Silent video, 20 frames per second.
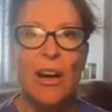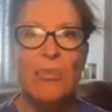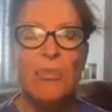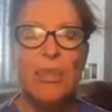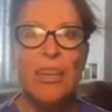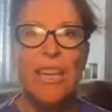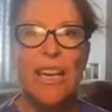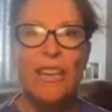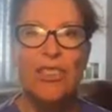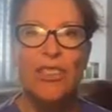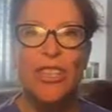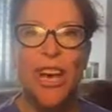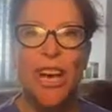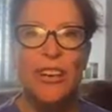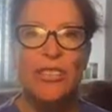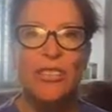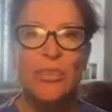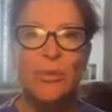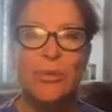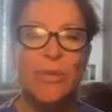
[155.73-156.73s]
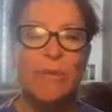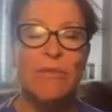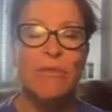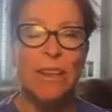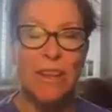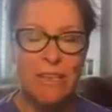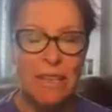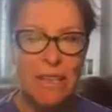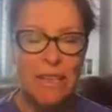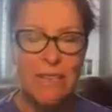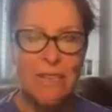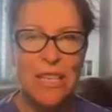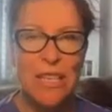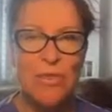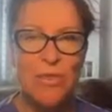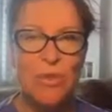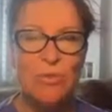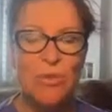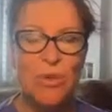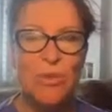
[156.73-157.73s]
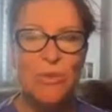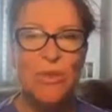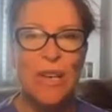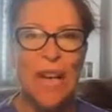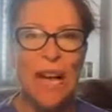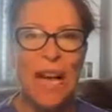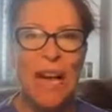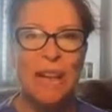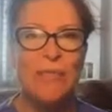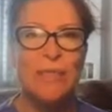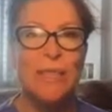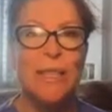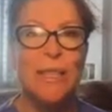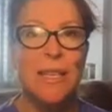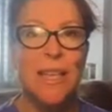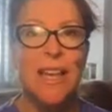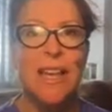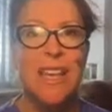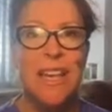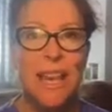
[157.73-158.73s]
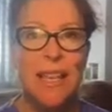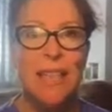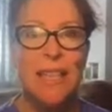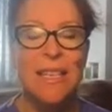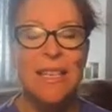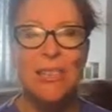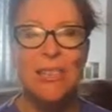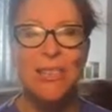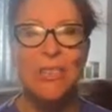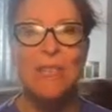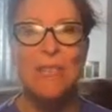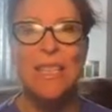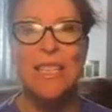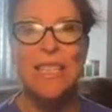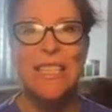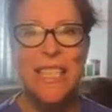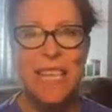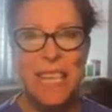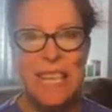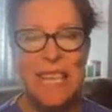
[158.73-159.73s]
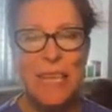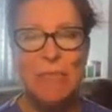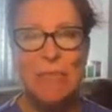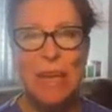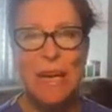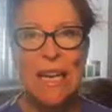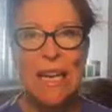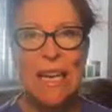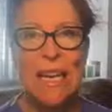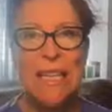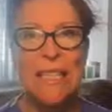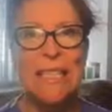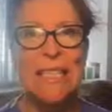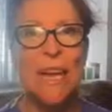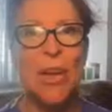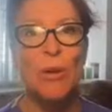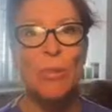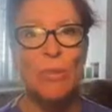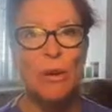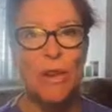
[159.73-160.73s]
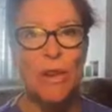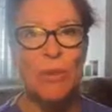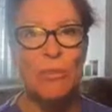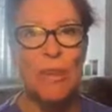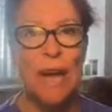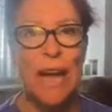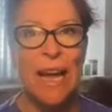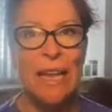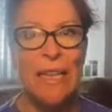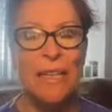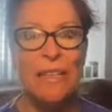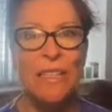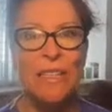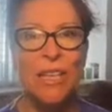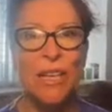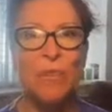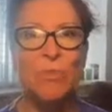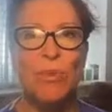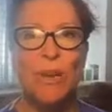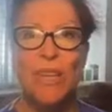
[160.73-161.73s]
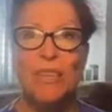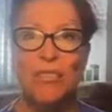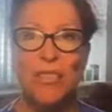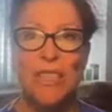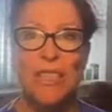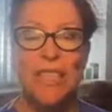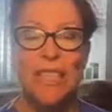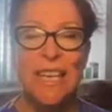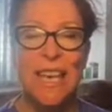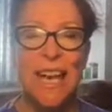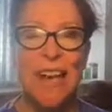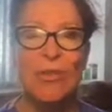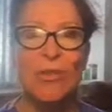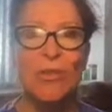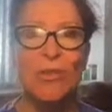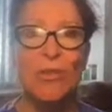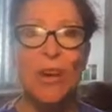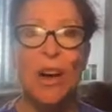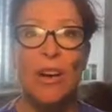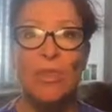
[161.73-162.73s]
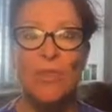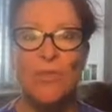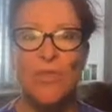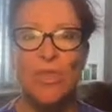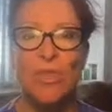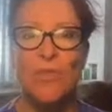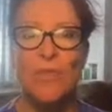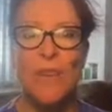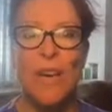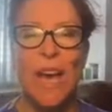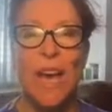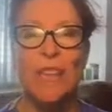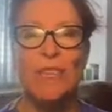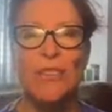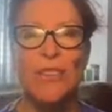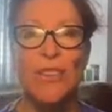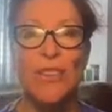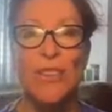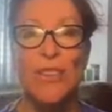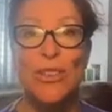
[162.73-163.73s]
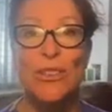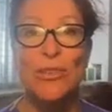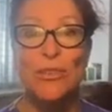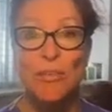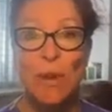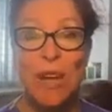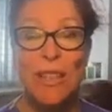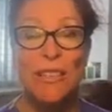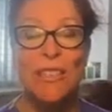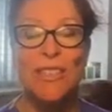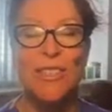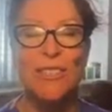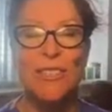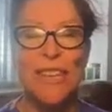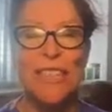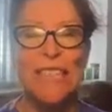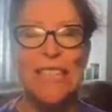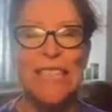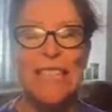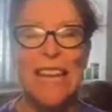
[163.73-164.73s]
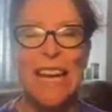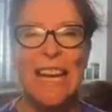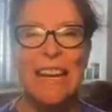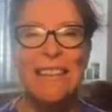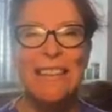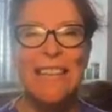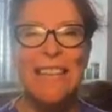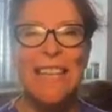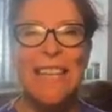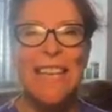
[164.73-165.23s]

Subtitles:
We'll get you changed into a very lovely hospital gown. Nothing at all underneath it, please, open at the back. So bring a dressing gown or ask for 2 gowns so you can use one as a dressing gown.